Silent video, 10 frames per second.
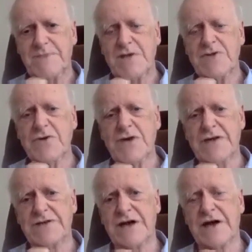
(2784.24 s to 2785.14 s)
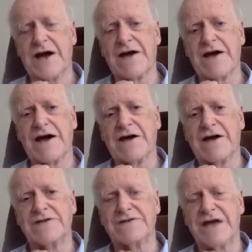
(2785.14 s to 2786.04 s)
So yes,
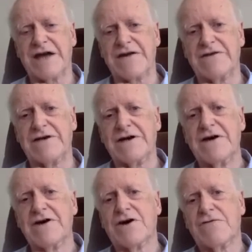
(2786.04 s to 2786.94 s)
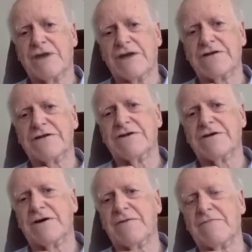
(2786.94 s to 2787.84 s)
I stand corrected,
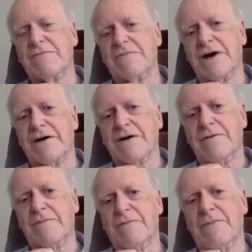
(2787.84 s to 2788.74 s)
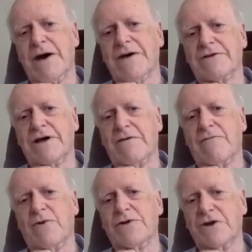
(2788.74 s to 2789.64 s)
but
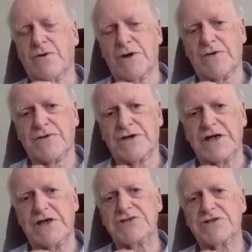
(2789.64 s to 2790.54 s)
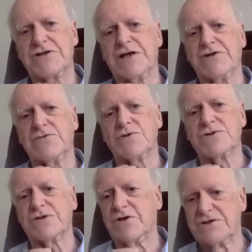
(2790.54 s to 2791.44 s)
with the qualification that it
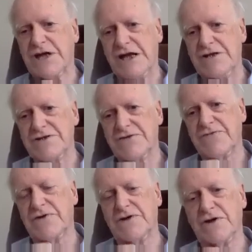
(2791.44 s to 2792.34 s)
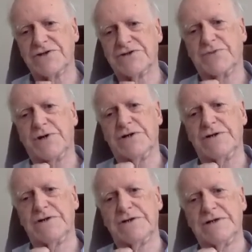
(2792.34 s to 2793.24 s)
was a nostalgia for a lost
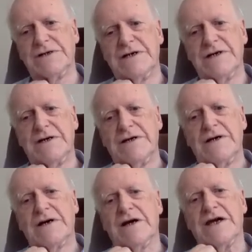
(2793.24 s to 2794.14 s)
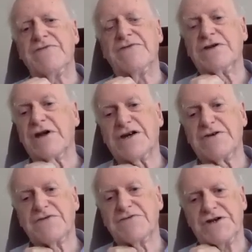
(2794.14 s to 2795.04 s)
world. Even the
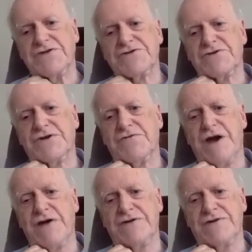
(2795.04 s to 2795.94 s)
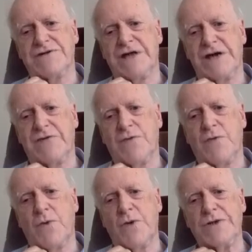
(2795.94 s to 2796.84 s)
19th century writers like
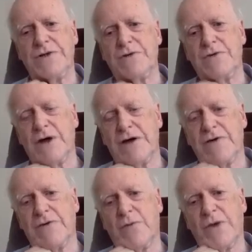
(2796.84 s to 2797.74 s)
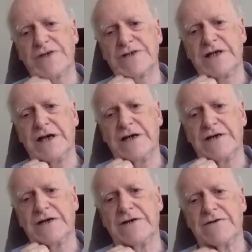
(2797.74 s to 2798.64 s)

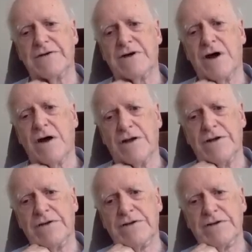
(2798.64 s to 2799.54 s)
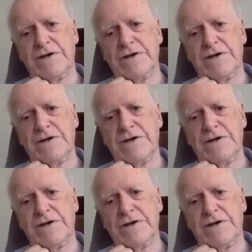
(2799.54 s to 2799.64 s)
Westlake and Holland,